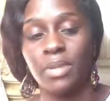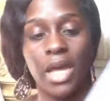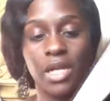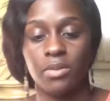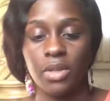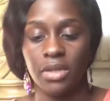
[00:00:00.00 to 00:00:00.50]

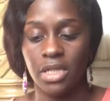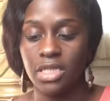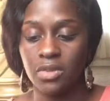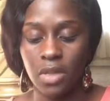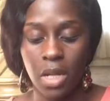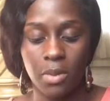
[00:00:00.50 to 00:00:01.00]
planner, but
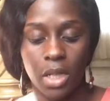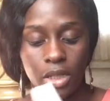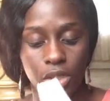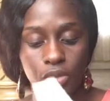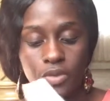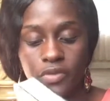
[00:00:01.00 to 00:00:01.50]
this one I'm
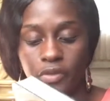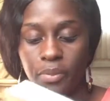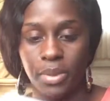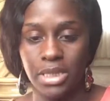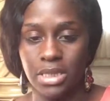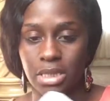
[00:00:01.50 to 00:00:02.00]
going to use for
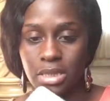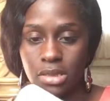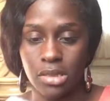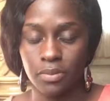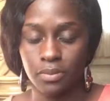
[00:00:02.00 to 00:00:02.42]
business.